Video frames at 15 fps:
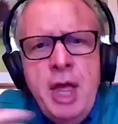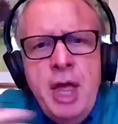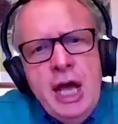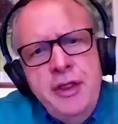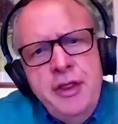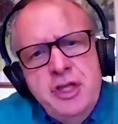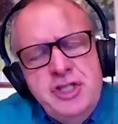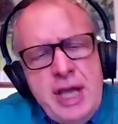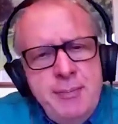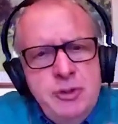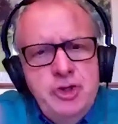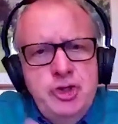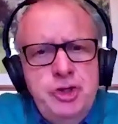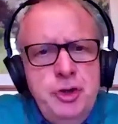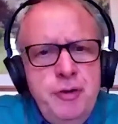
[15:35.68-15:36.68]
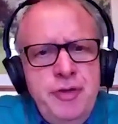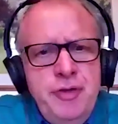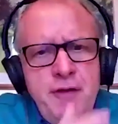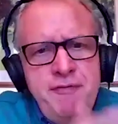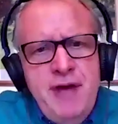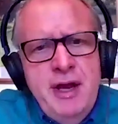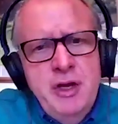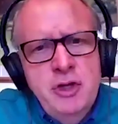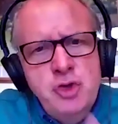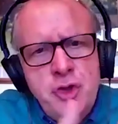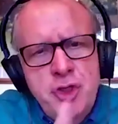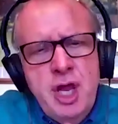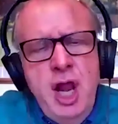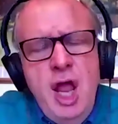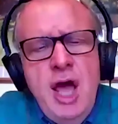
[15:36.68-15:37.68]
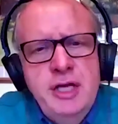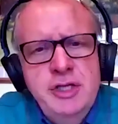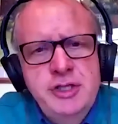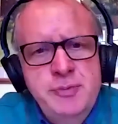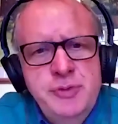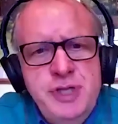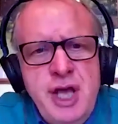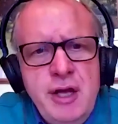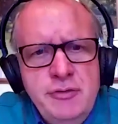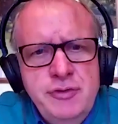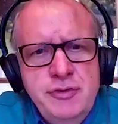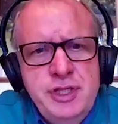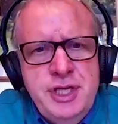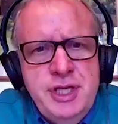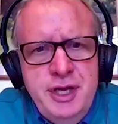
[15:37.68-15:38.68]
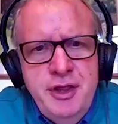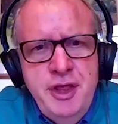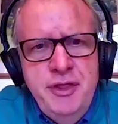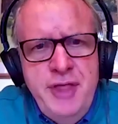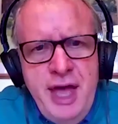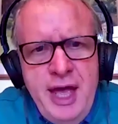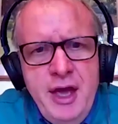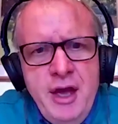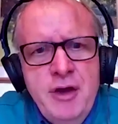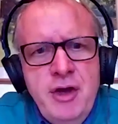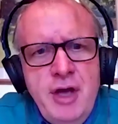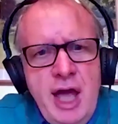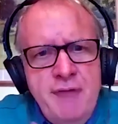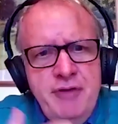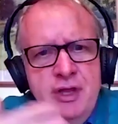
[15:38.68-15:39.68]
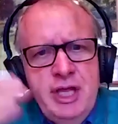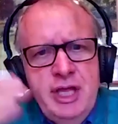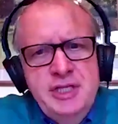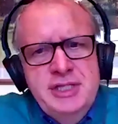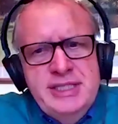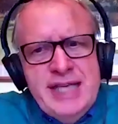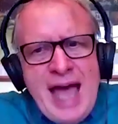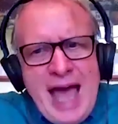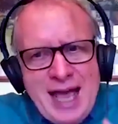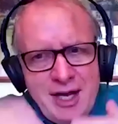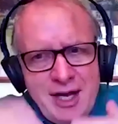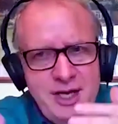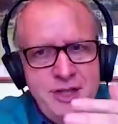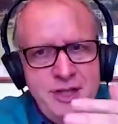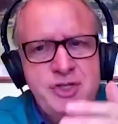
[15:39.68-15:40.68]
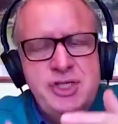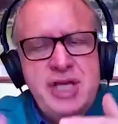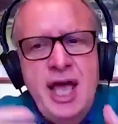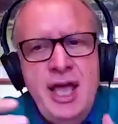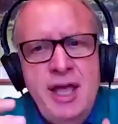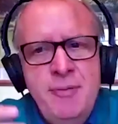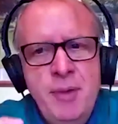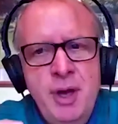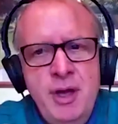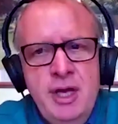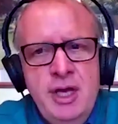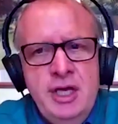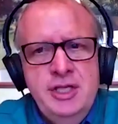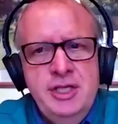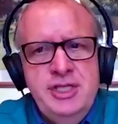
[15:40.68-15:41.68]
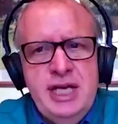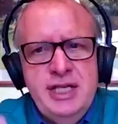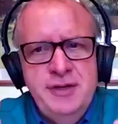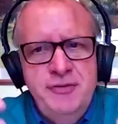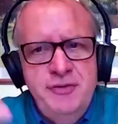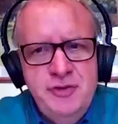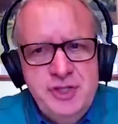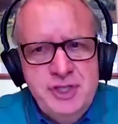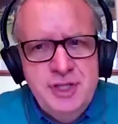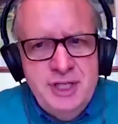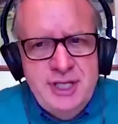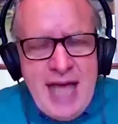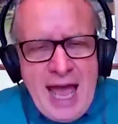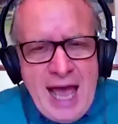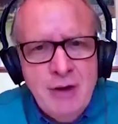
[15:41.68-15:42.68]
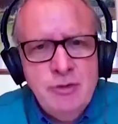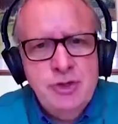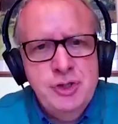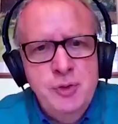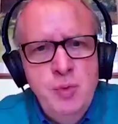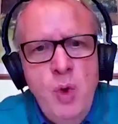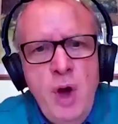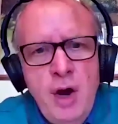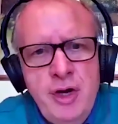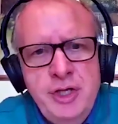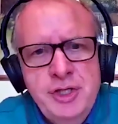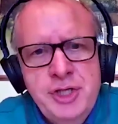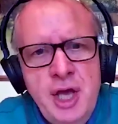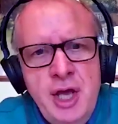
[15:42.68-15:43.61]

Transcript: and the same is true of the offenders or the clients themselves, isn't it? That they are having exactly the same set of doubts and worries.